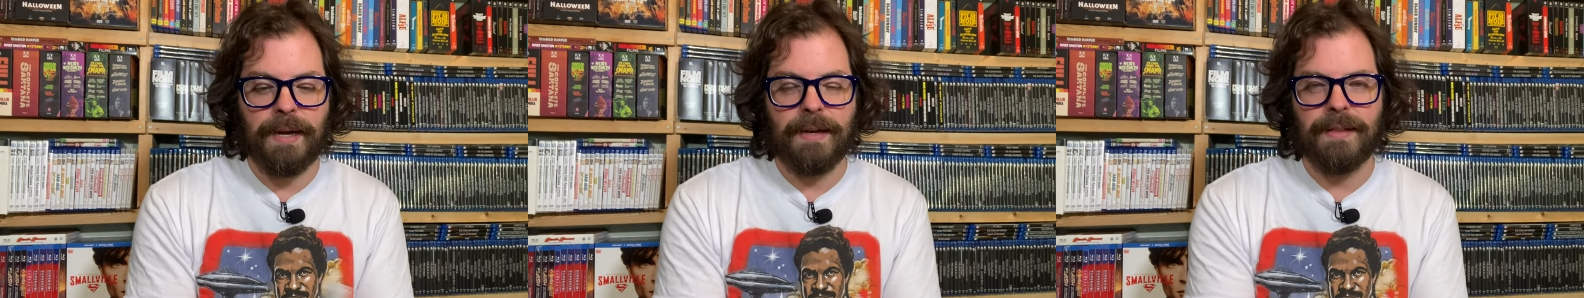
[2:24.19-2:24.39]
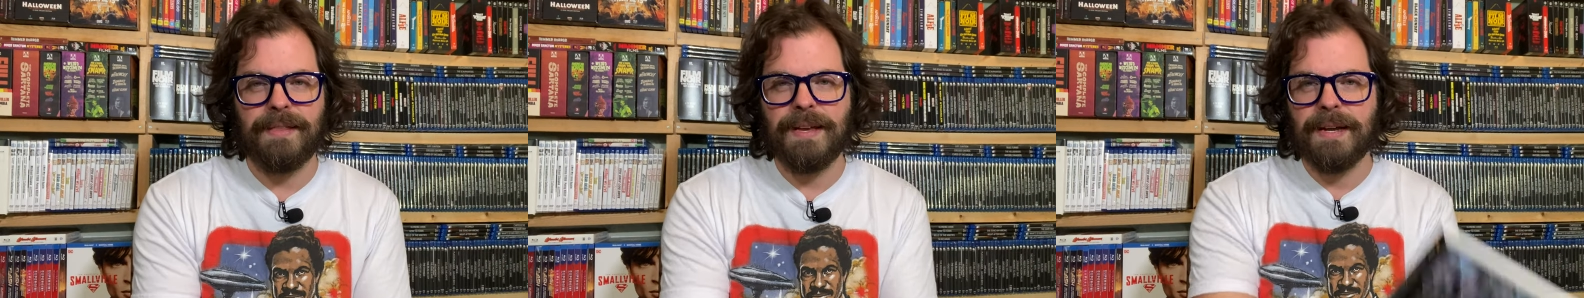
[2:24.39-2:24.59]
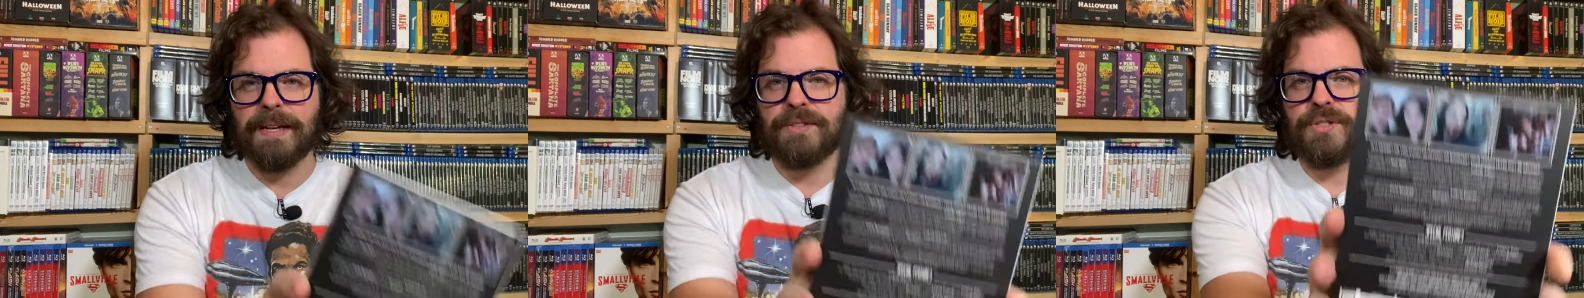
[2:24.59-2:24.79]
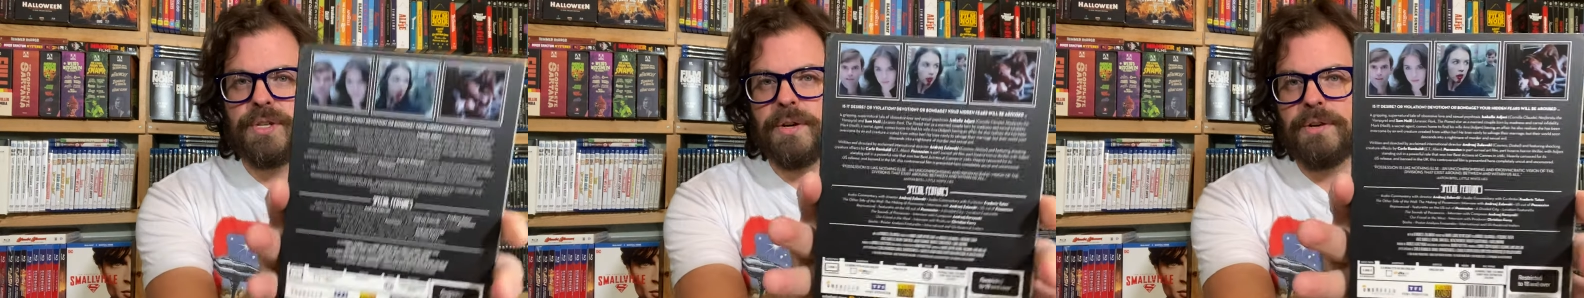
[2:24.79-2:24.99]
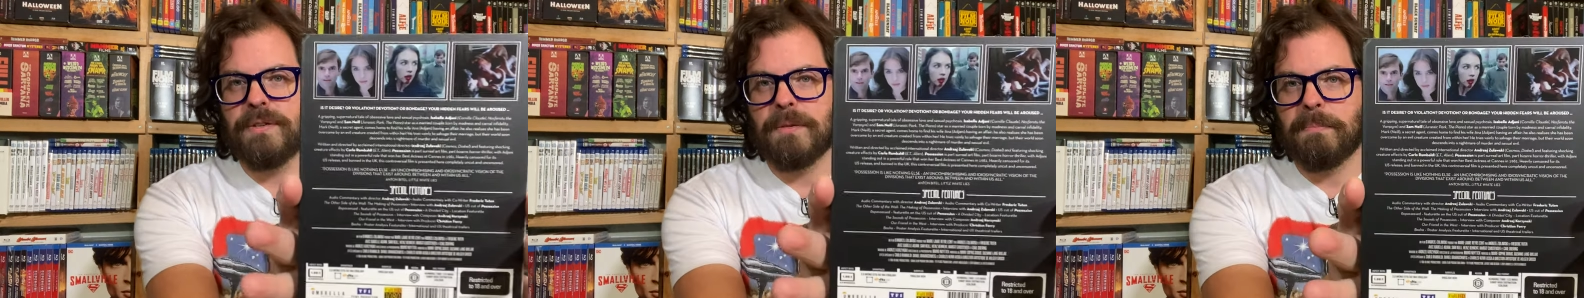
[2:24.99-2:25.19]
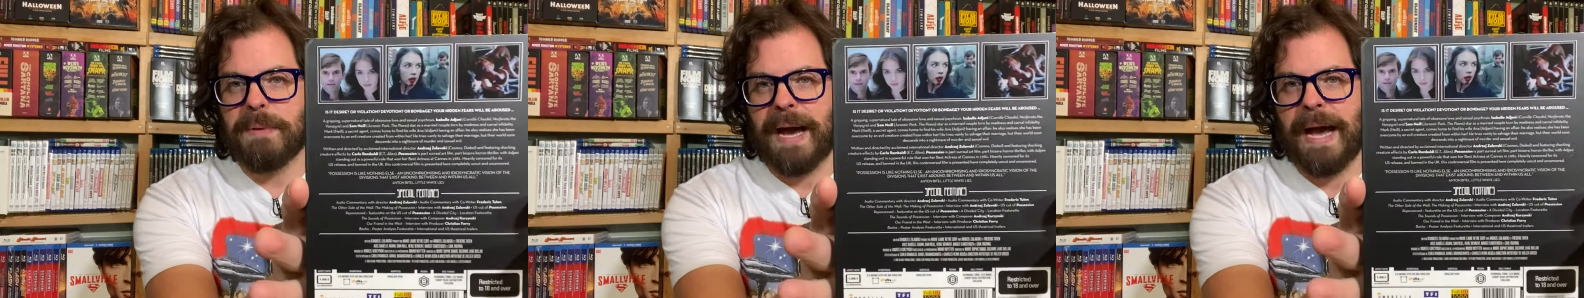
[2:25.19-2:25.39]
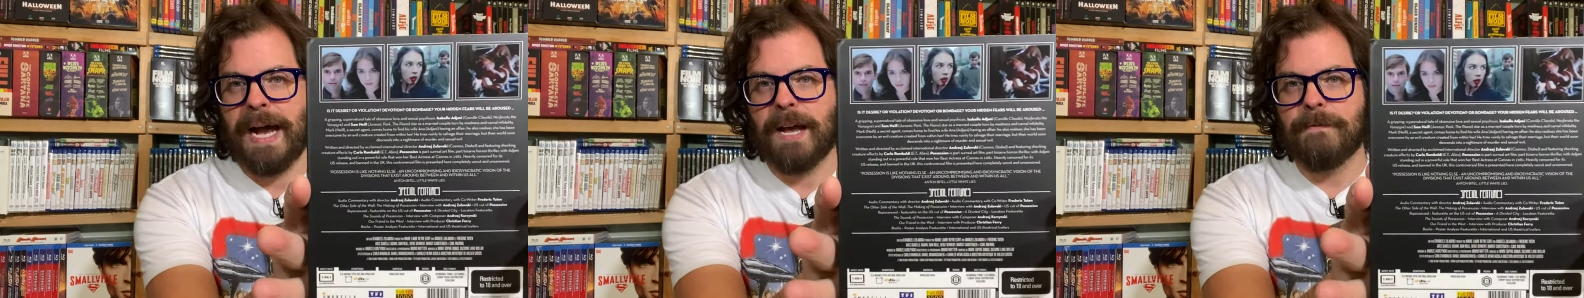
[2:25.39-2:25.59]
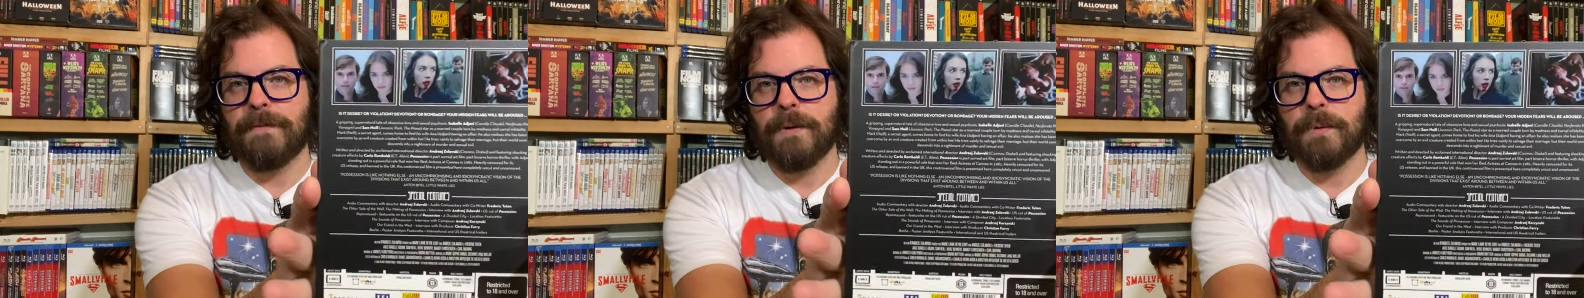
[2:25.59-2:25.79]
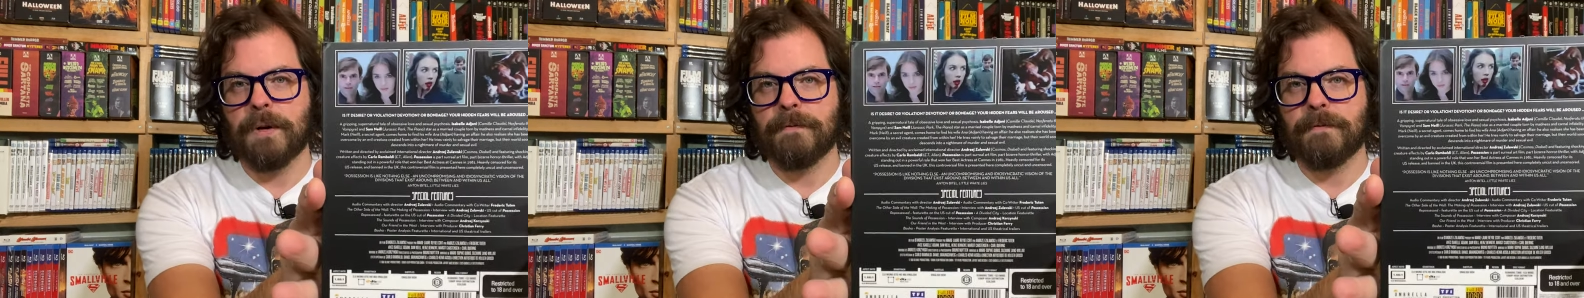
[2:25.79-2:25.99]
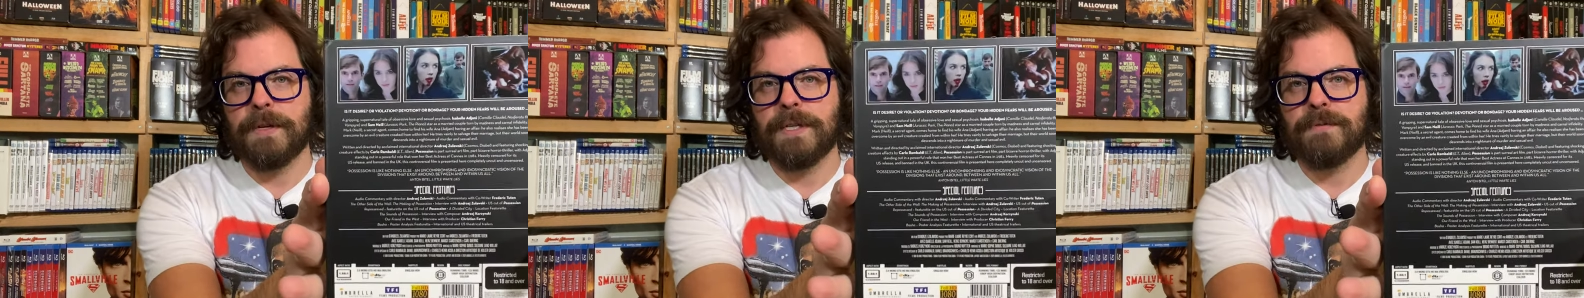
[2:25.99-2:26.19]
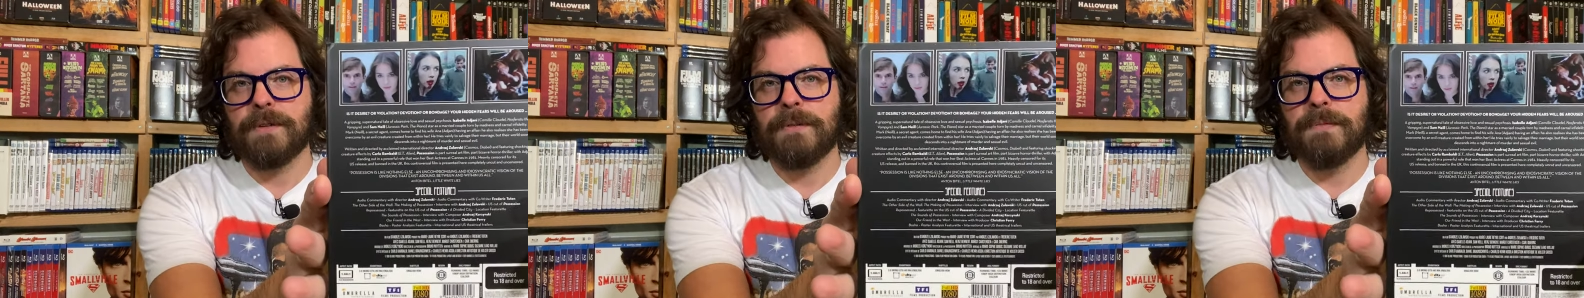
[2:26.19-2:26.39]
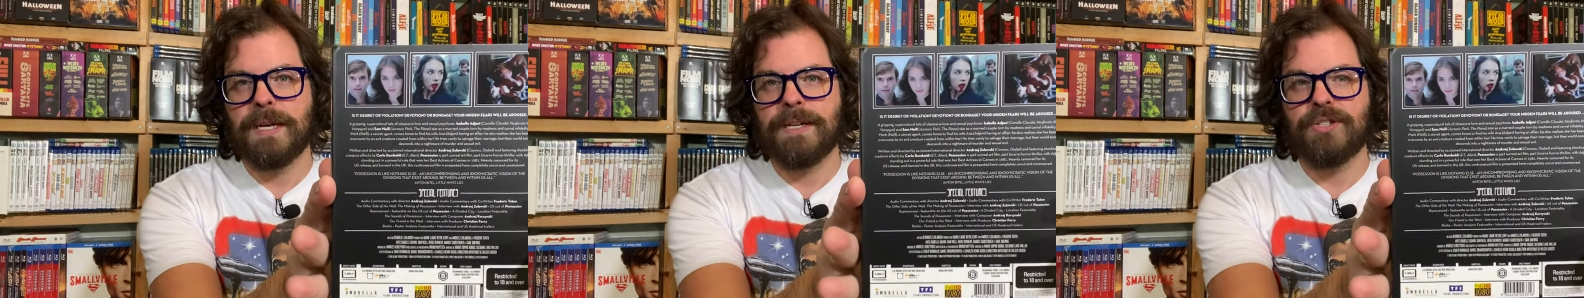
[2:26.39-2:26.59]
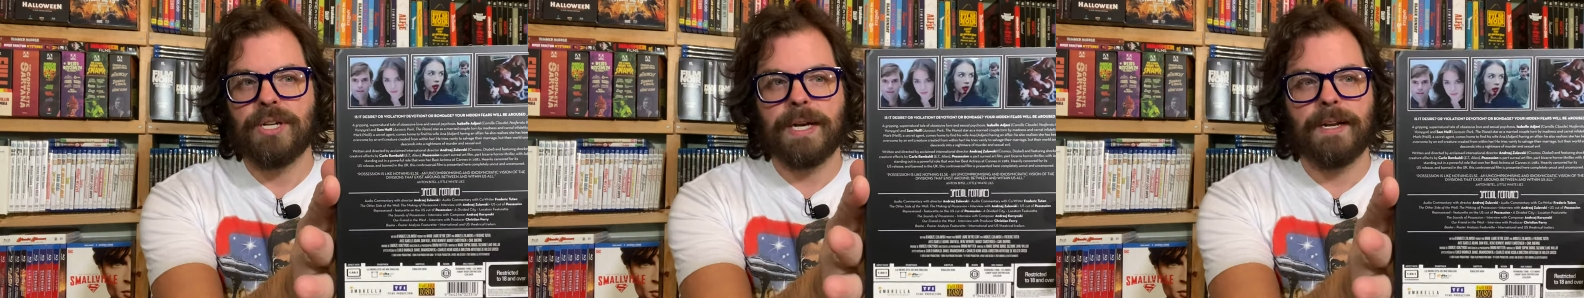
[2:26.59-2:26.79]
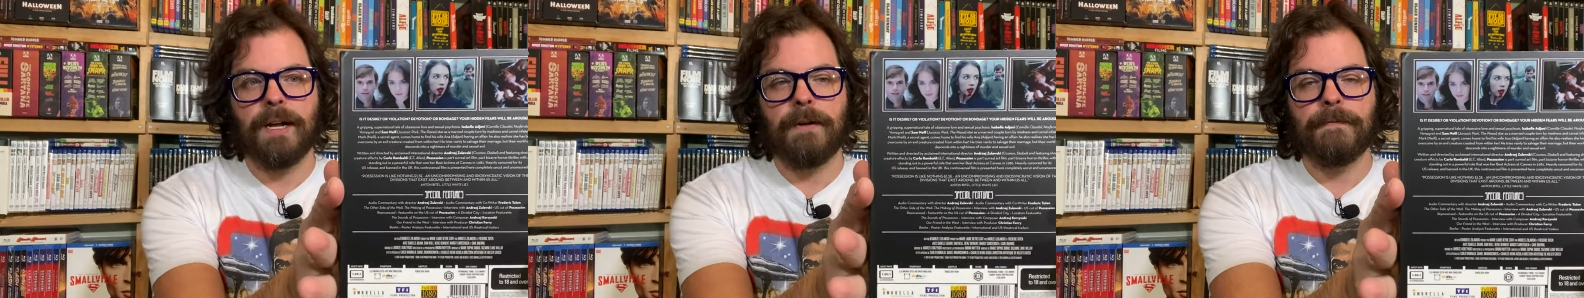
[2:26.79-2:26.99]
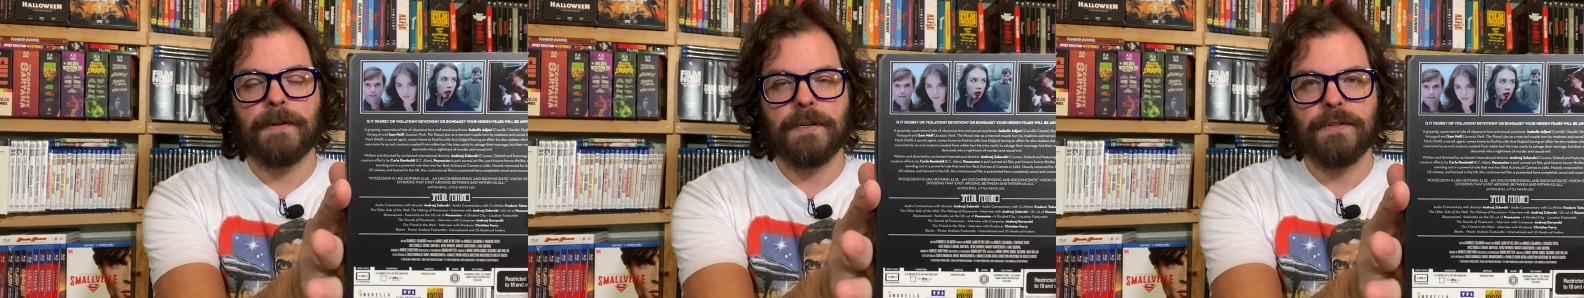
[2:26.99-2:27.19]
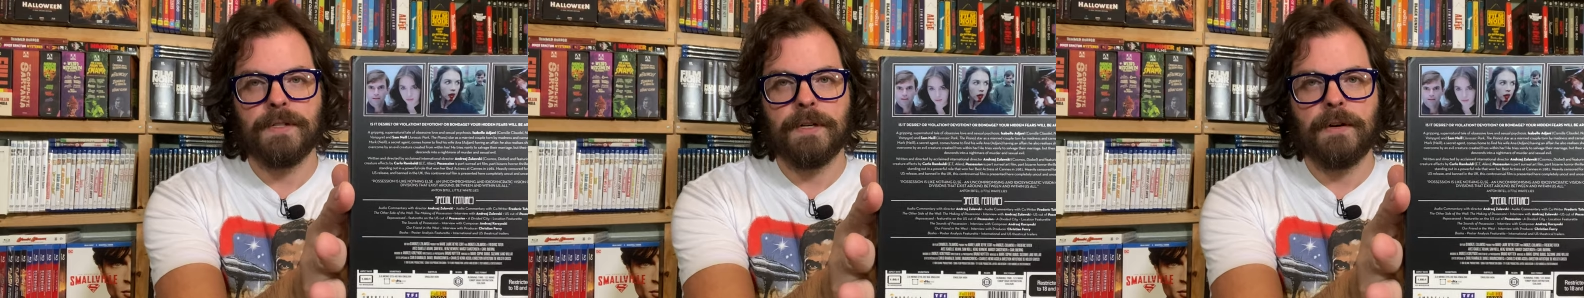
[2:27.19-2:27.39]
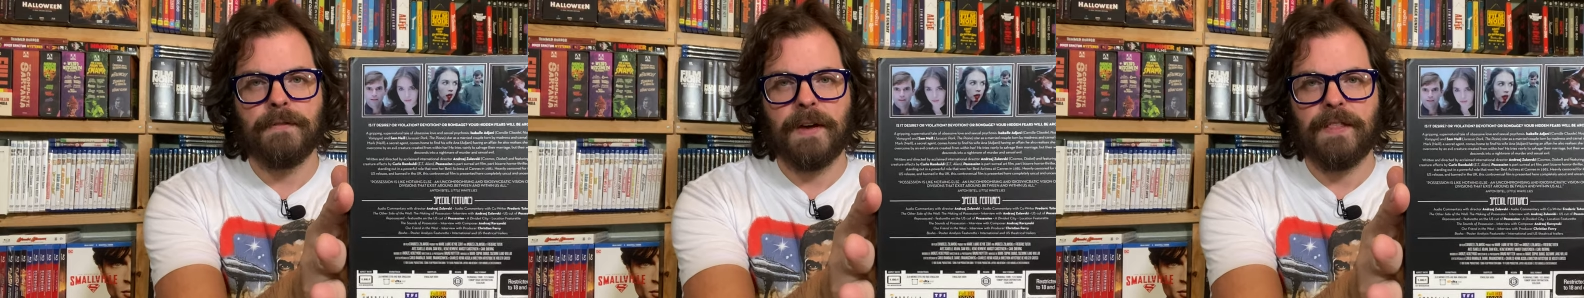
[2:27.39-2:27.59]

I think I can show you the back if you want to freeze frame that and check it out for yourself.